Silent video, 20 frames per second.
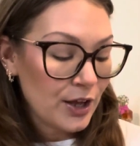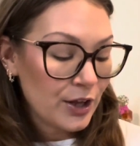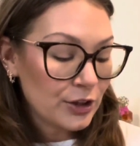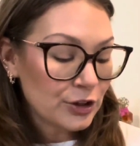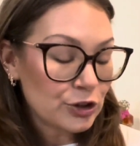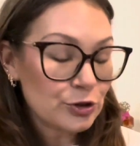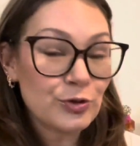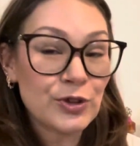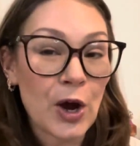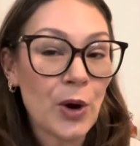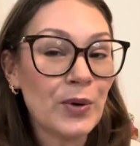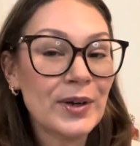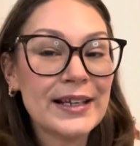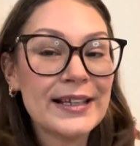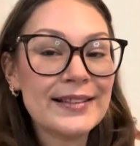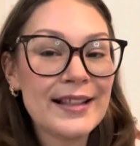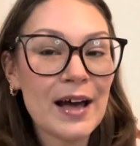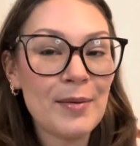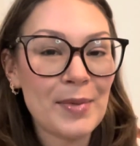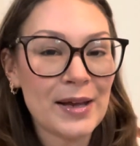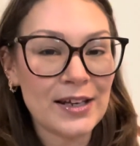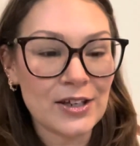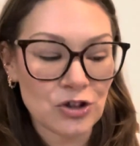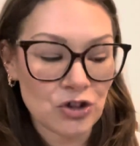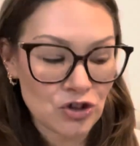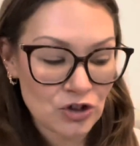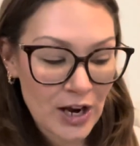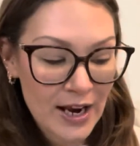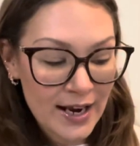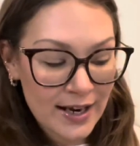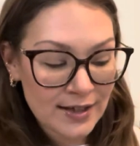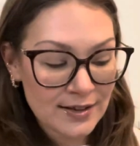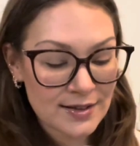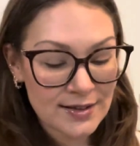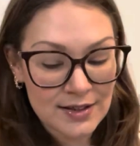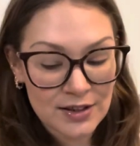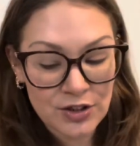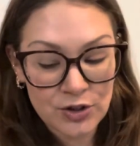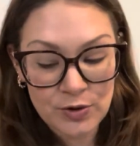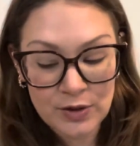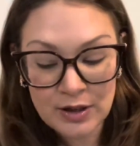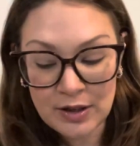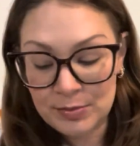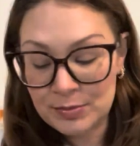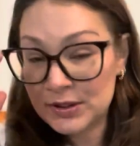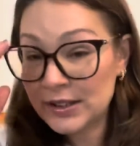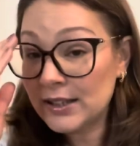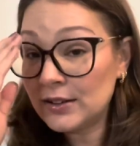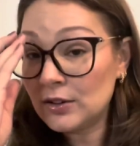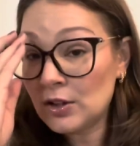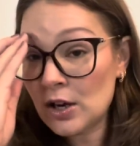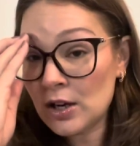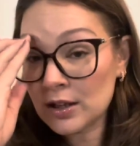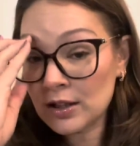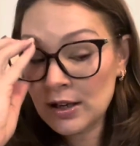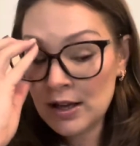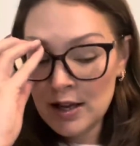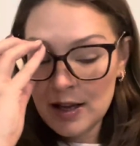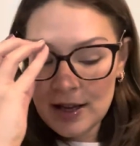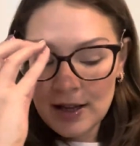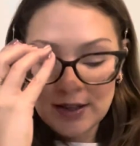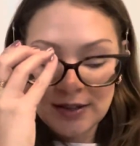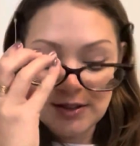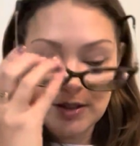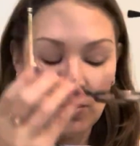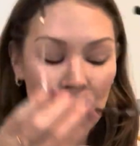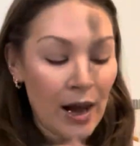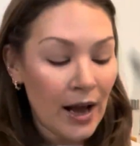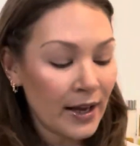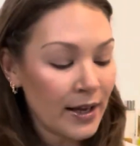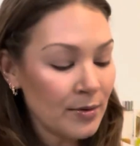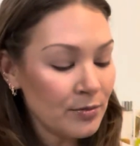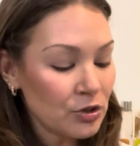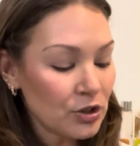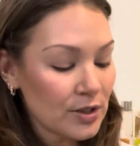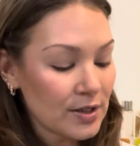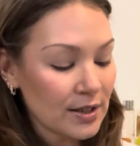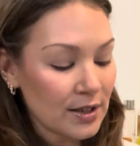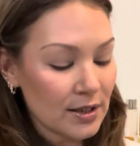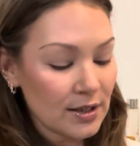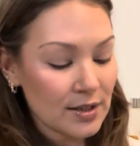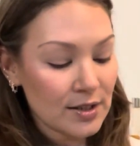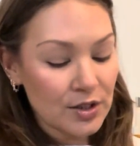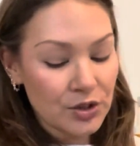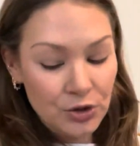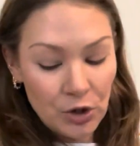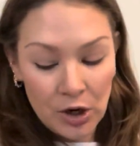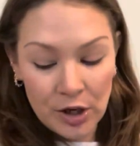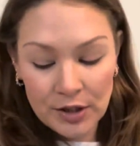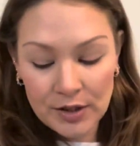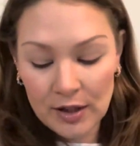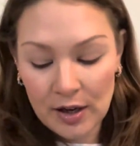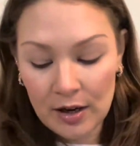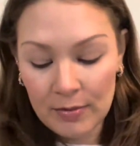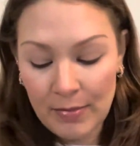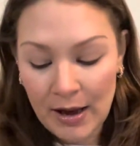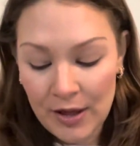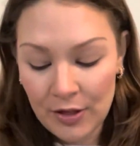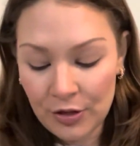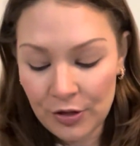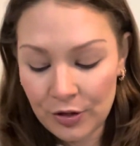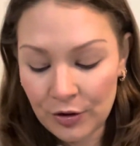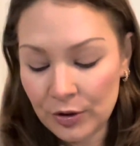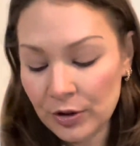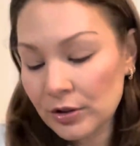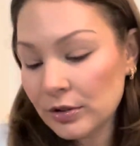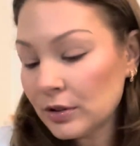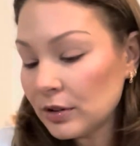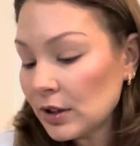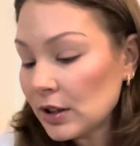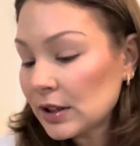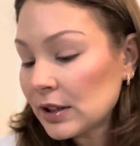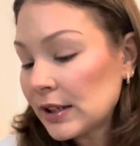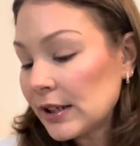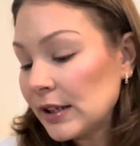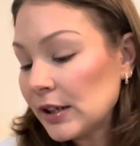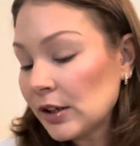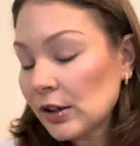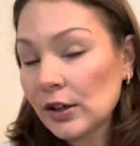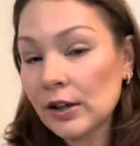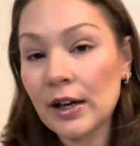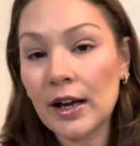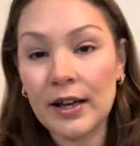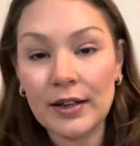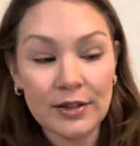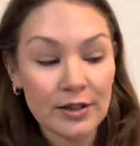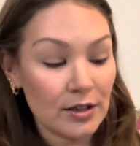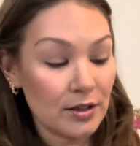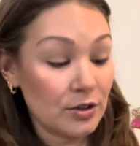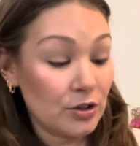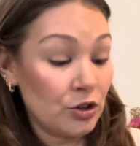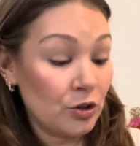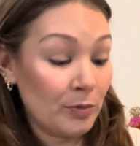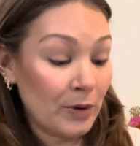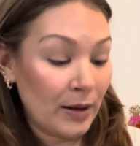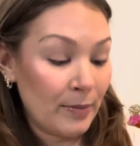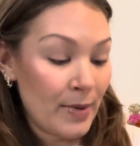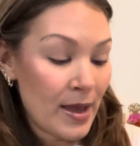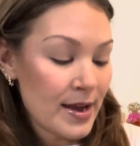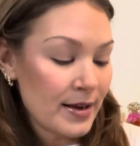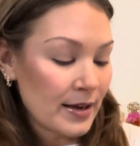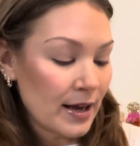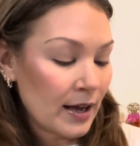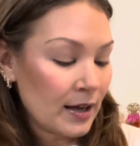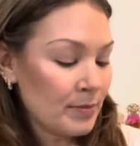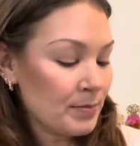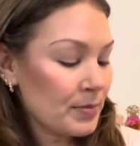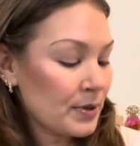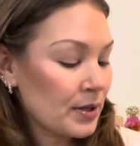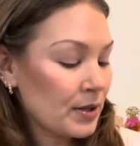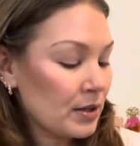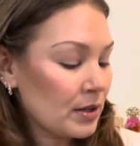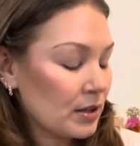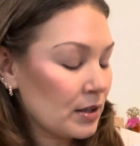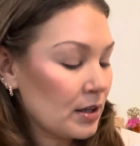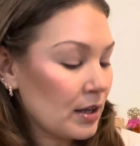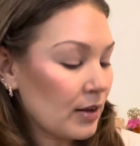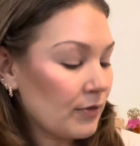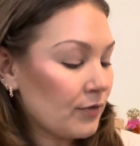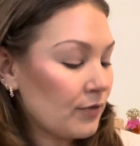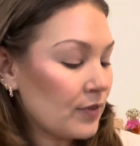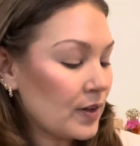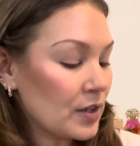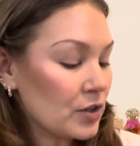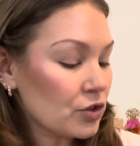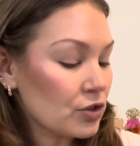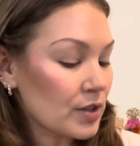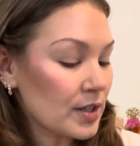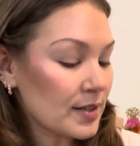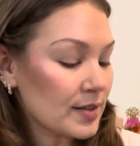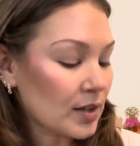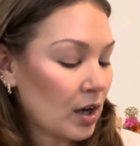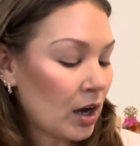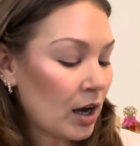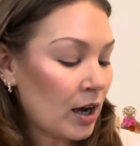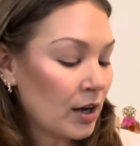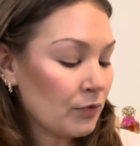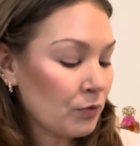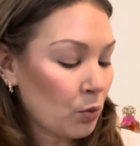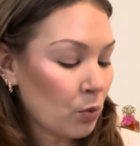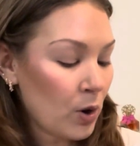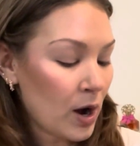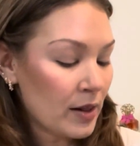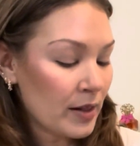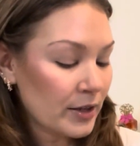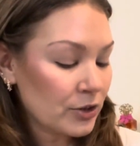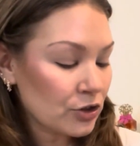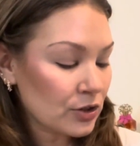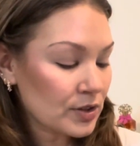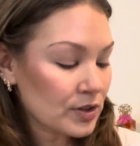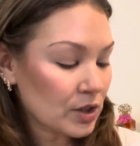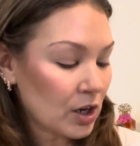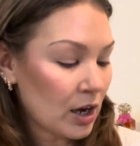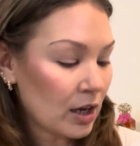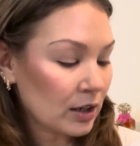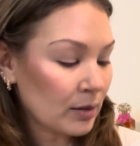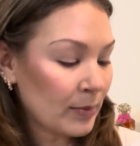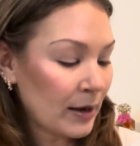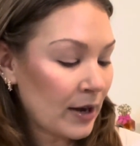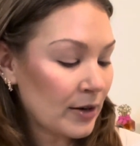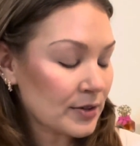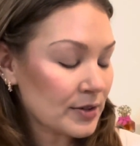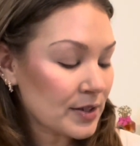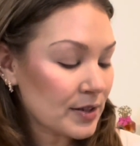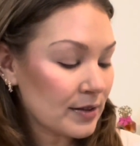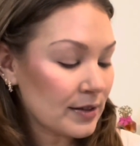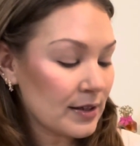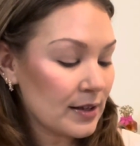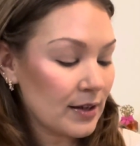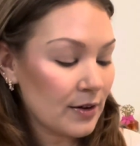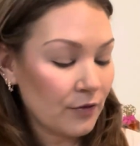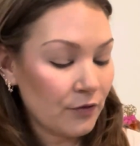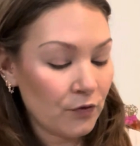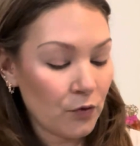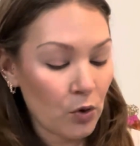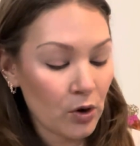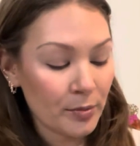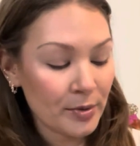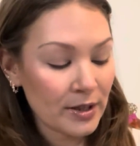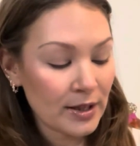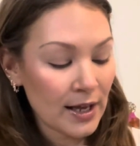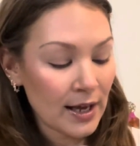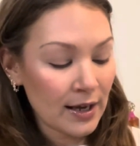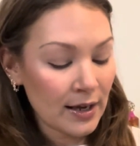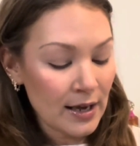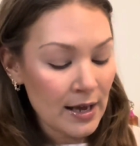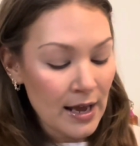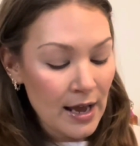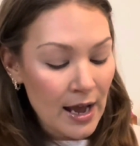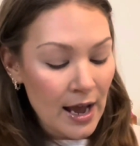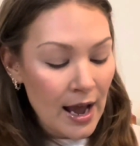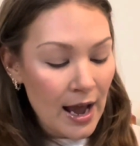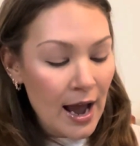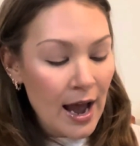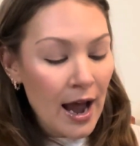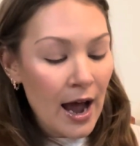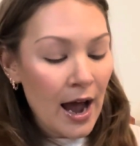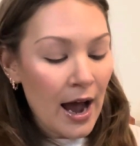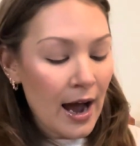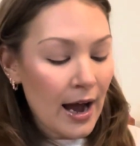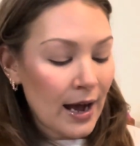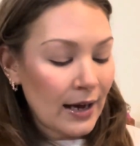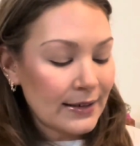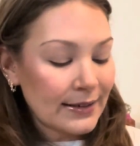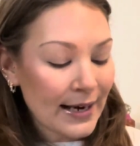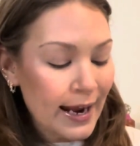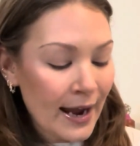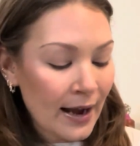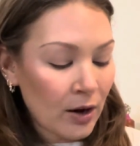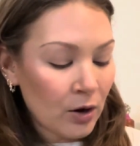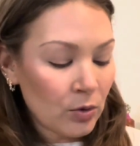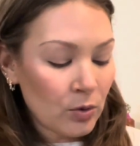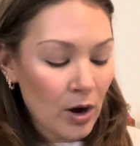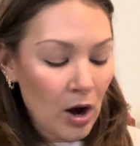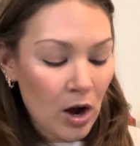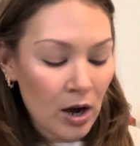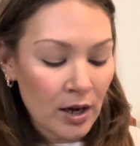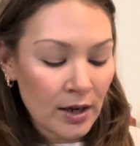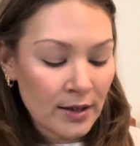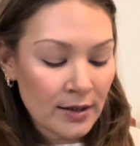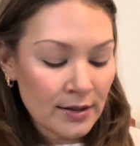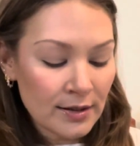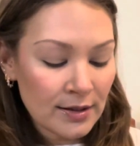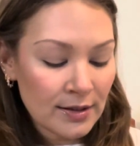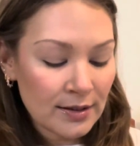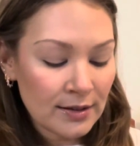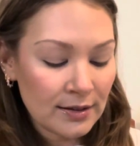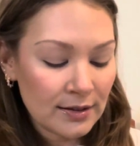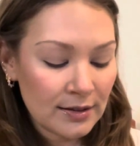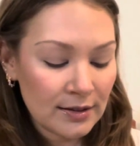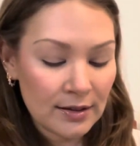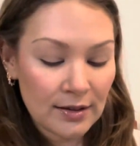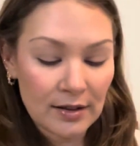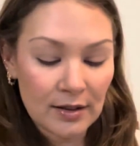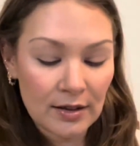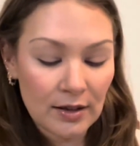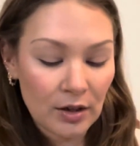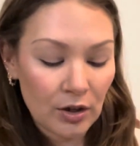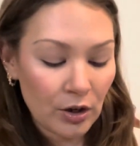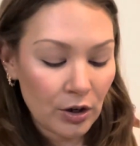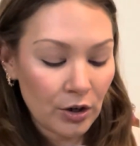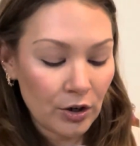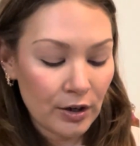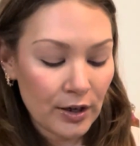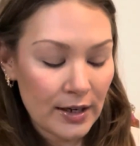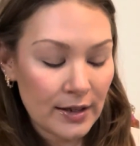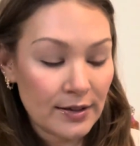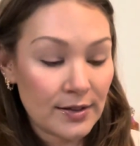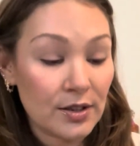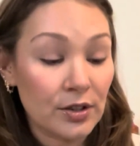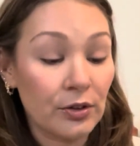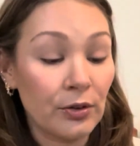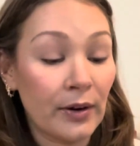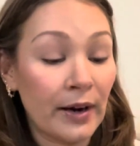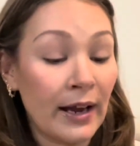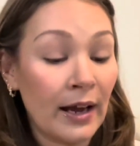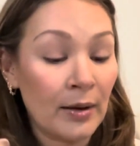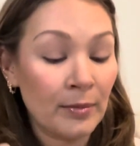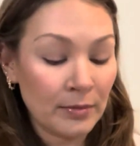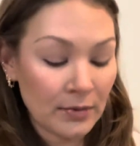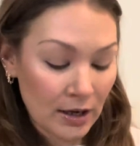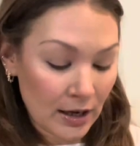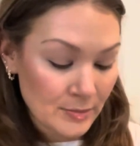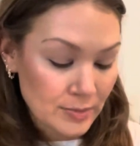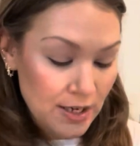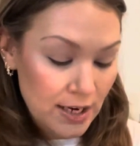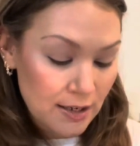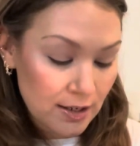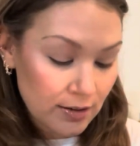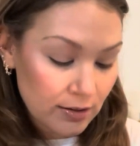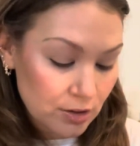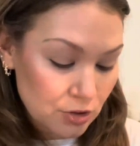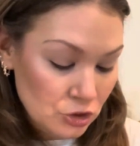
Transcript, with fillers: you don't need that many shades to do a complete look. So I am just gonna start on my third look here and do my makeup, finish this off while I just talk about the formula. Now on her Instagram, I'm taking the